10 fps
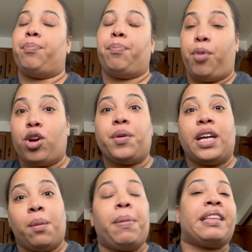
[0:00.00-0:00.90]
puerto
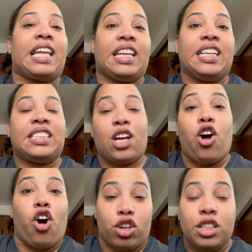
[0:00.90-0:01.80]
rican pasteles
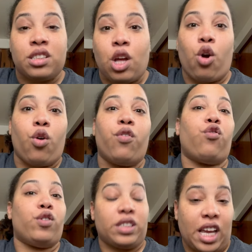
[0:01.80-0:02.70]
on the stove
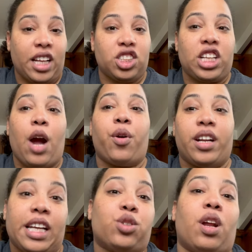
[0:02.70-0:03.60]
taking a shower and
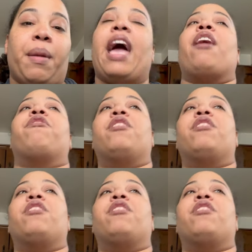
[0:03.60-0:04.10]
that's what i'm have